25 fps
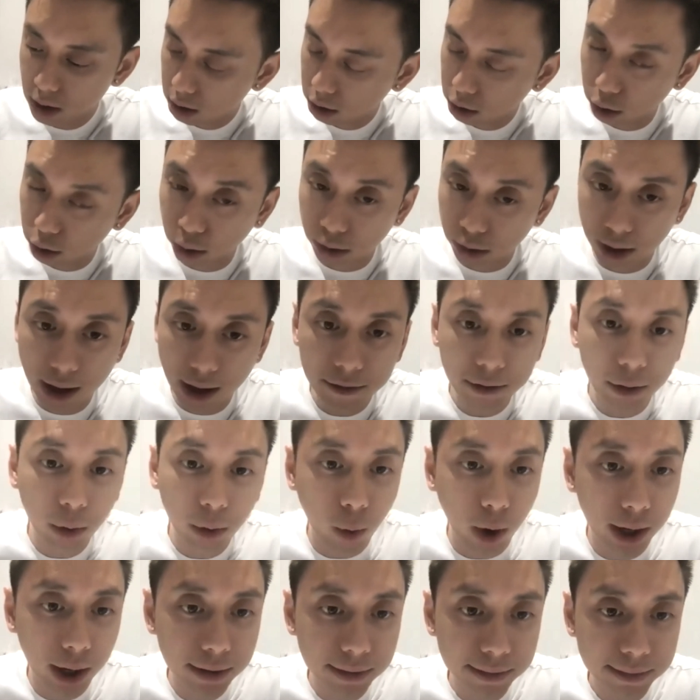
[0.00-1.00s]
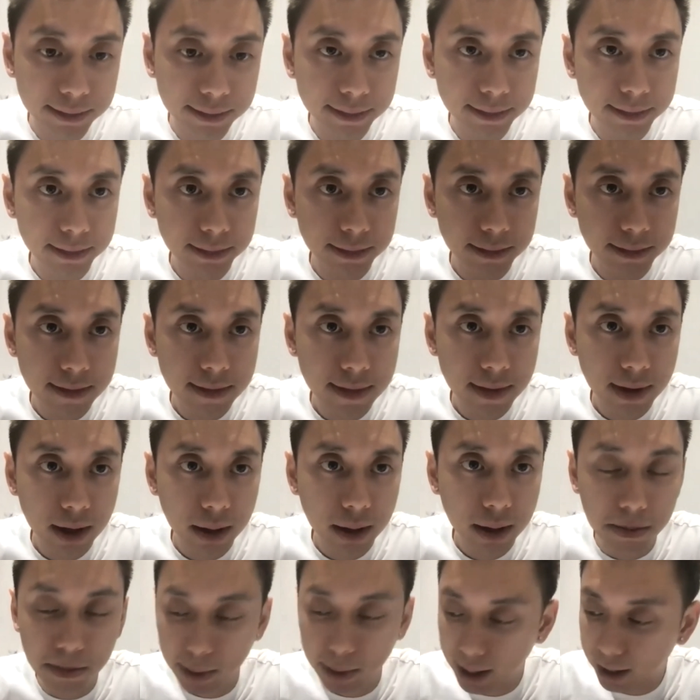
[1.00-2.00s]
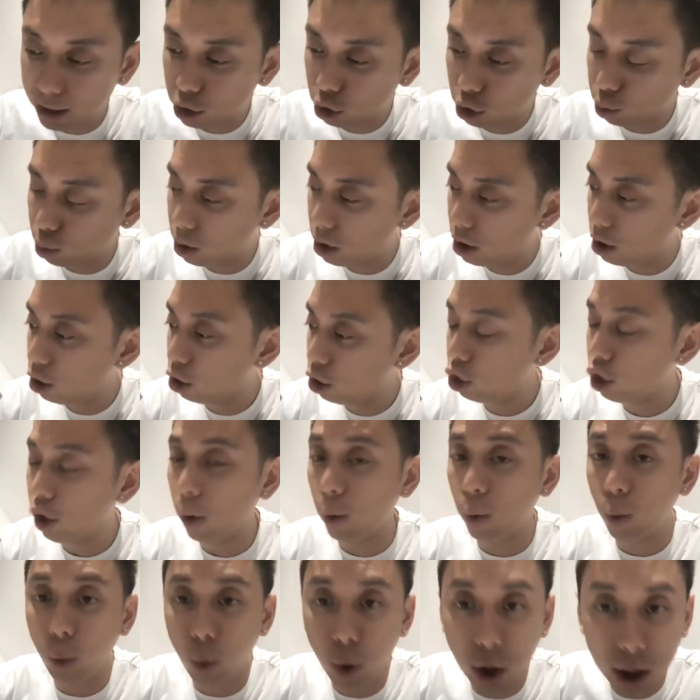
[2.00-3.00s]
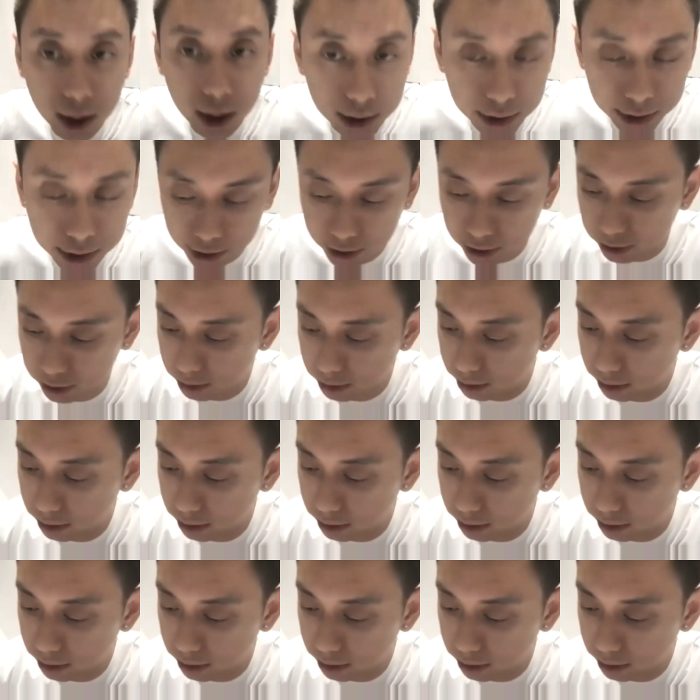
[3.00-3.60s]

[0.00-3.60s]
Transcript: So level one, make sure your words,